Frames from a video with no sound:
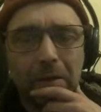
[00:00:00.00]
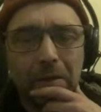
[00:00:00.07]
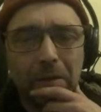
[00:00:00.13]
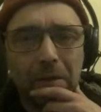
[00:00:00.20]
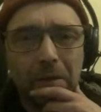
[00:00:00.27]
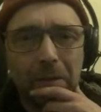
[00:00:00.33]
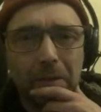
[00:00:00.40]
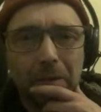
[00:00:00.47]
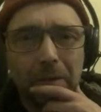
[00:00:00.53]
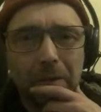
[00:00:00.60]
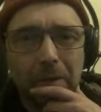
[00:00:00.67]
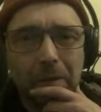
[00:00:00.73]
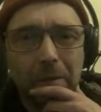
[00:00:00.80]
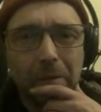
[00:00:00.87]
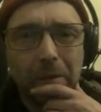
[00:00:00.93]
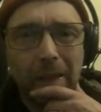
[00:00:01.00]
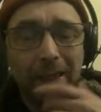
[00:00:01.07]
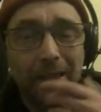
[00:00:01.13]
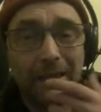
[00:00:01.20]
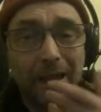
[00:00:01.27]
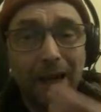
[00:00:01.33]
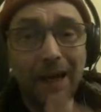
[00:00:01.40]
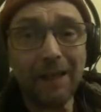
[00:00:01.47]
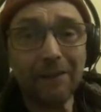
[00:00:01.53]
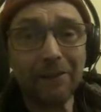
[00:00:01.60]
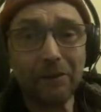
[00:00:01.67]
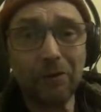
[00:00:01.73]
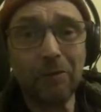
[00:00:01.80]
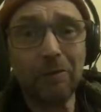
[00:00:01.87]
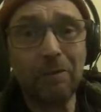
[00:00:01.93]
And he has
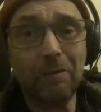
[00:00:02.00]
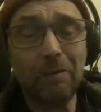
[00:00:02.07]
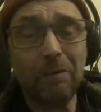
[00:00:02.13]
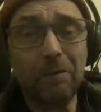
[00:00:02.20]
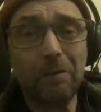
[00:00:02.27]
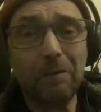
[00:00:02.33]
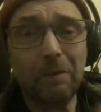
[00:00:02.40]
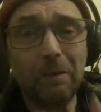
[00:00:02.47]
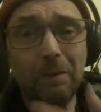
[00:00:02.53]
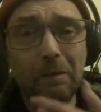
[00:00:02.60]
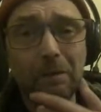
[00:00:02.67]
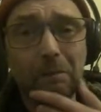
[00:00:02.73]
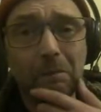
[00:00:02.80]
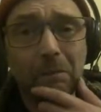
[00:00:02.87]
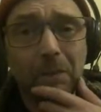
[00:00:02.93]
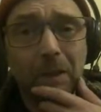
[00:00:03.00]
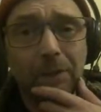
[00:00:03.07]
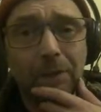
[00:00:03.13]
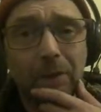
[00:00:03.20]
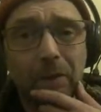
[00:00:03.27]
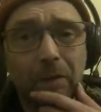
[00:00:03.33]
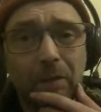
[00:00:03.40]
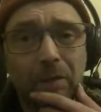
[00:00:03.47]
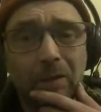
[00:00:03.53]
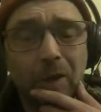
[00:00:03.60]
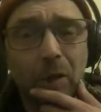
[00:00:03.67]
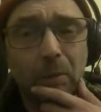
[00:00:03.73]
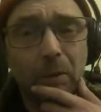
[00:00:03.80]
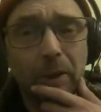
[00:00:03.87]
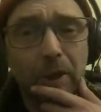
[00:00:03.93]
to, as a
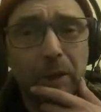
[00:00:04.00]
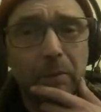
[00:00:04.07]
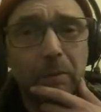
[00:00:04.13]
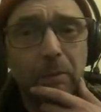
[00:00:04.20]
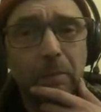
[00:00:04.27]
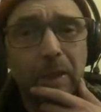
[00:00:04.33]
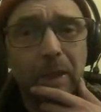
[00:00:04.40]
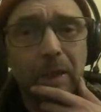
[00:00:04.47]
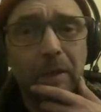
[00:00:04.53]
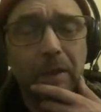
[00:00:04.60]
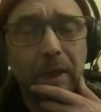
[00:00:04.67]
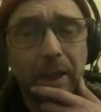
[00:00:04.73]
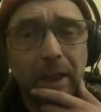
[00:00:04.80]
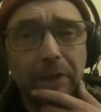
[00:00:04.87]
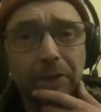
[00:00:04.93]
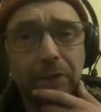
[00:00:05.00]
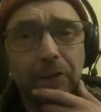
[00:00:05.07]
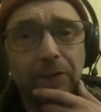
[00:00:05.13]
normal human being, he has to